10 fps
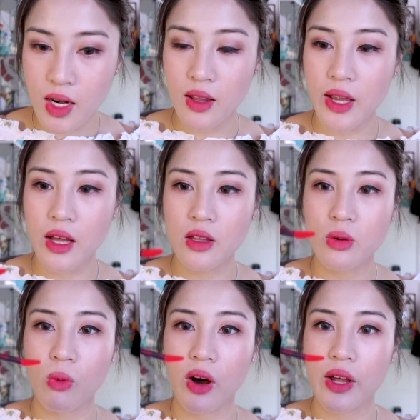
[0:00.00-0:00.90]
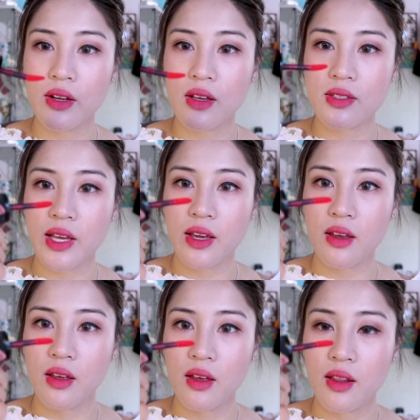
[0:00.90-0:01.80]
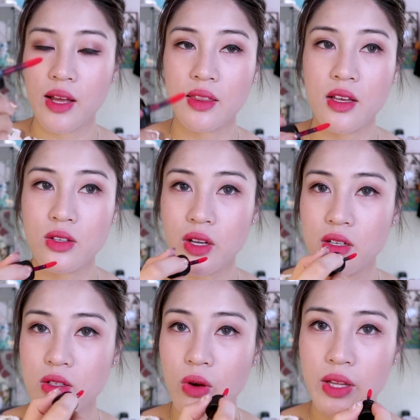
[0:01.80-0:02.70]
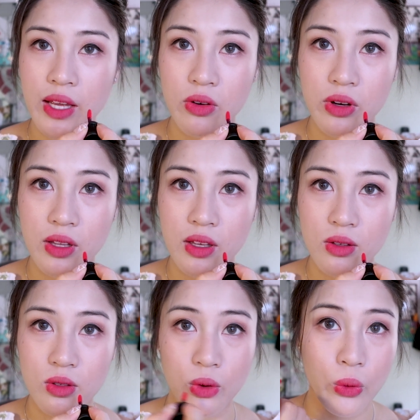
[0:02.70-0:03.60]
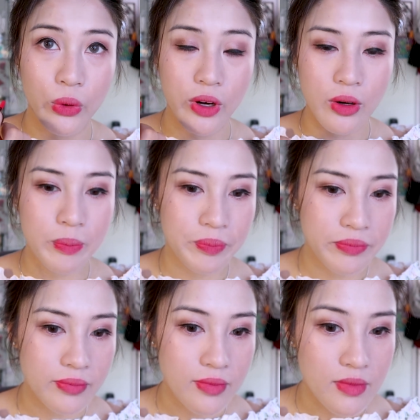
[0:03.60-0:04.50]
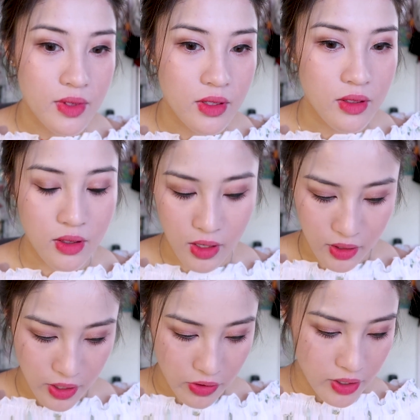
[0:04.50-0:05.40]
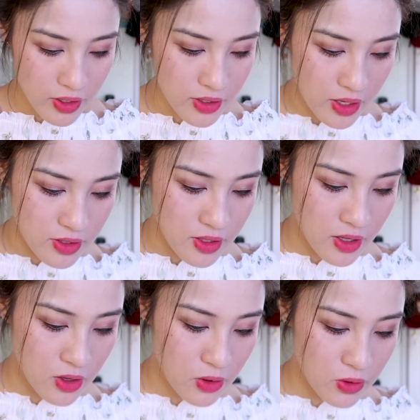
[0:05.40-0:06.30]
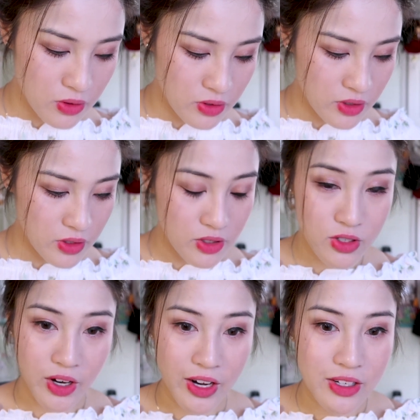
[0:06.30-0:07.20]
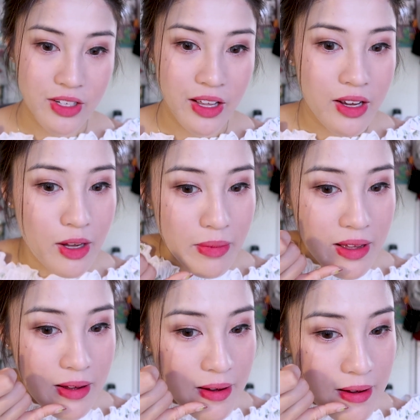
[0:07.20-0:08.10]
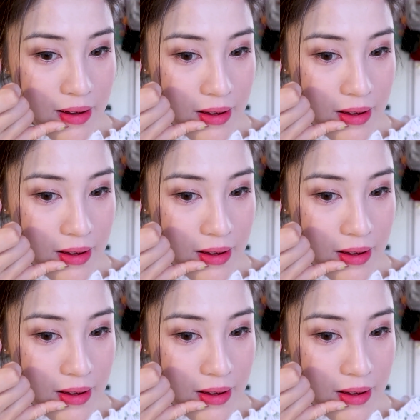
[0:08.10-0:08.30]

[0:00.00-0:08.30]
And I like how the wand is like this, so you can just go like really into the corner. And there it is. I see you. It's starting to like come out.